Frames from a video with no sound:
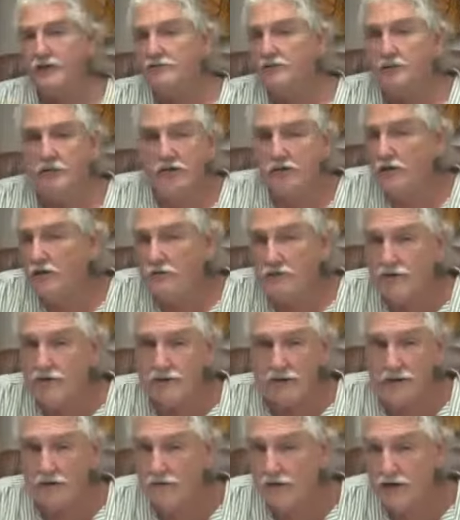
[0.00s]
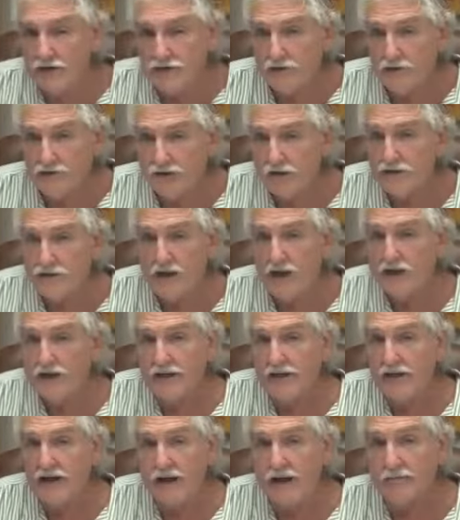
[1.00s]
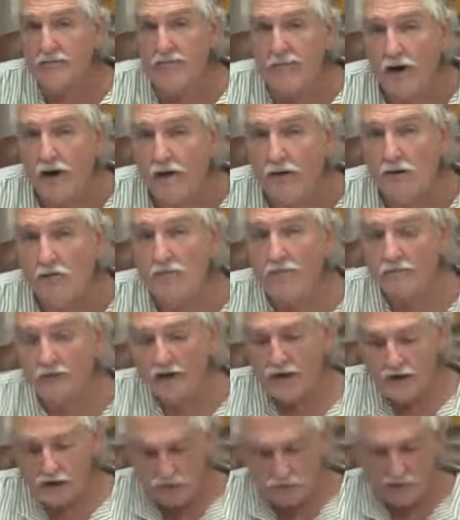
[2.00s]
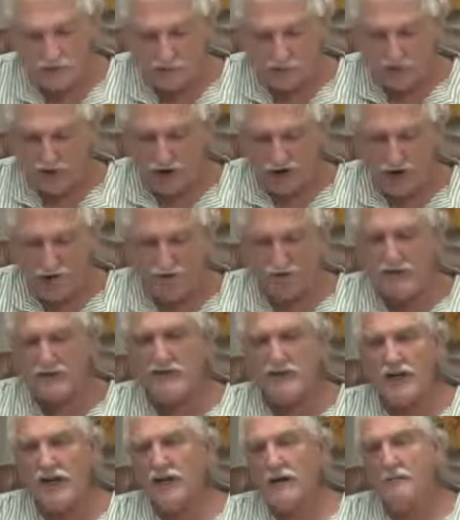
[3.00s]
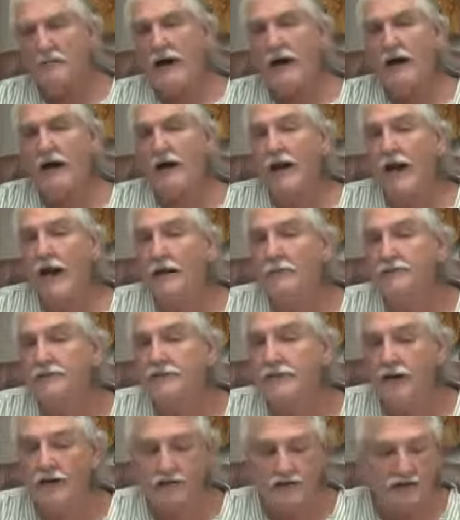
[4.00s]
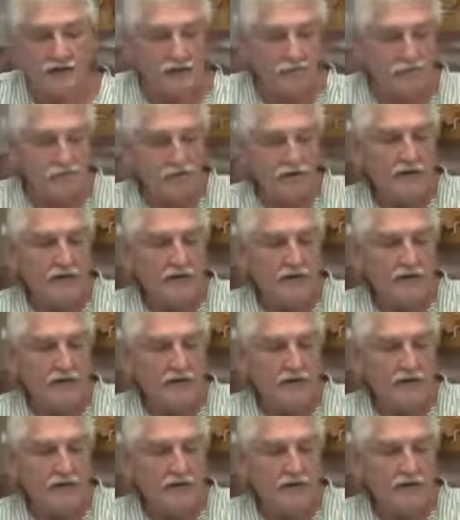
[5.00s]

teeth, but you can regenerate your teeth like you can bone. So you brought up this thing about an abscess.